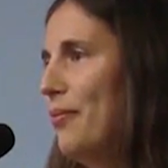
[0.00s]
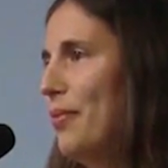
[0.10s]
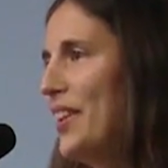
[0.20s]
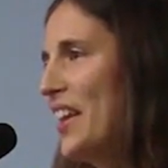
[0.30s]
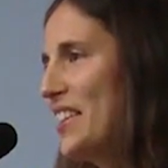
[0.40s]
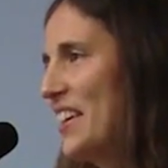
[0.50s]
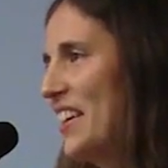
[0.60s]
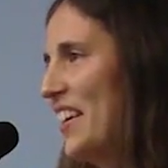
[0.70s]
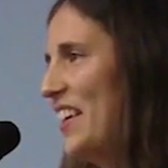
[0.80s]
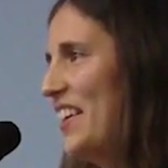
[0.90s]
But
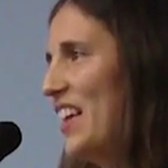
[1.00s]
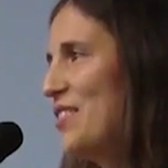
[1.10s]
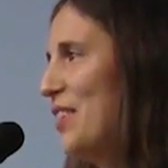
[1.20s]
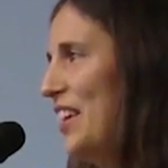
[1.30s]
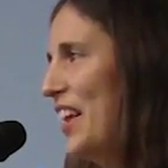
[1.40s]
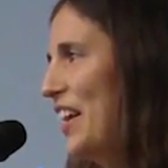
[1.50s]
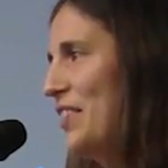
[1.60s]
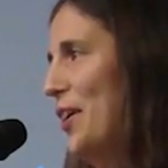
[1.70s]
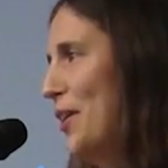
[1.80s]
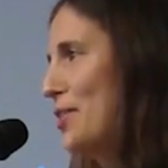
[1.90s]
that's really like a
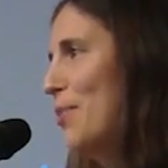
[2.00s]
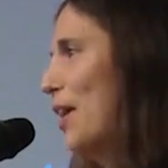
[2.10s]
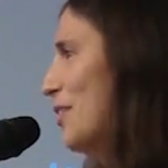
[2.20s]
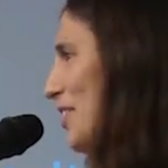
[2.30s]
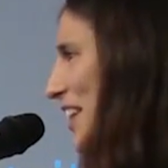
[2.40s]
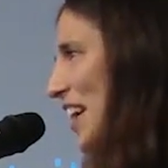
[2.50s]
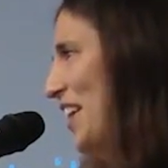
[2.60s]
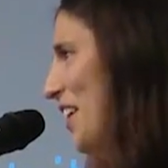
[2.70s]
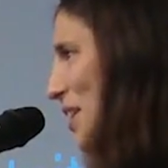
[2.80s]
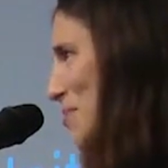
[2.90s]
dark spiral to
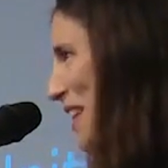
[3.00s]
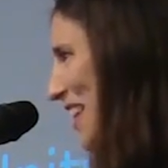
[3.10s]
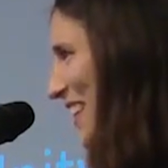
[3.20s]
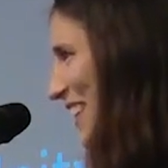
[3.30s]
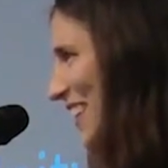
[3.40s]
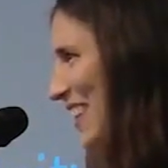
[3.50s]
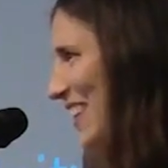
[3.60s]
get caught up in.